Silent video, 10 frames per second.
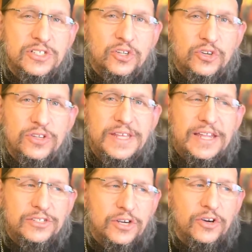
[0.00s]
Learn
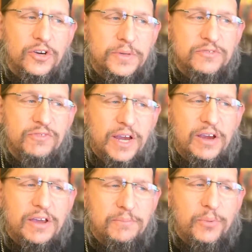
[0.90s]
that term, it's
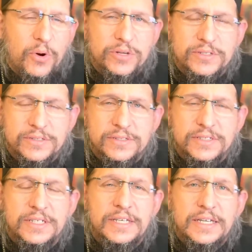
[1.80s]
very important.
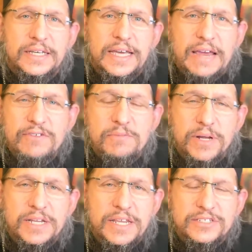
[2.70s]

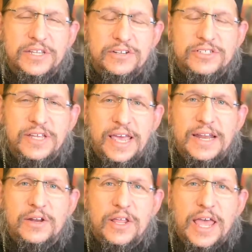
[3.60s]
Everybody needs to
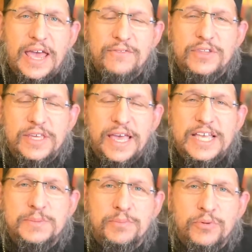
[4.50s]
understand everything
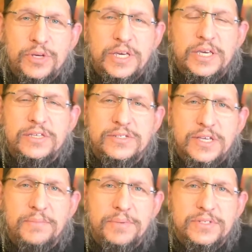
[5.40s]
has
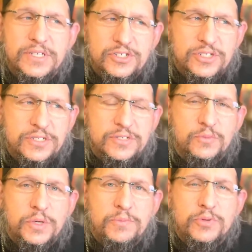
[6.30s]
presuppositions.
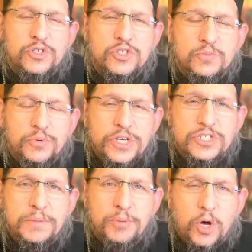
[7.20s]
We
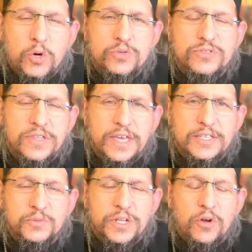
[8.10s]
presuppose
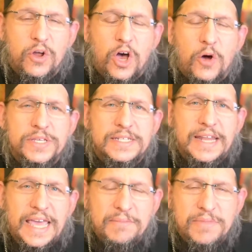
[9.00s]
things, we don't always
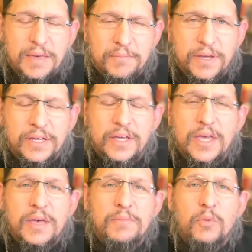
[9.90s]
name them,
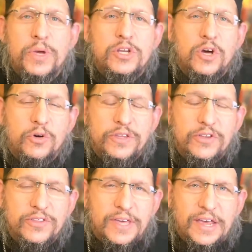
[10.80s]
but we know
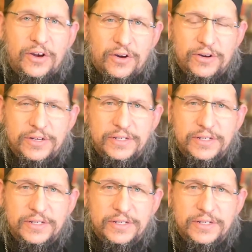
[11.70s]
they're there.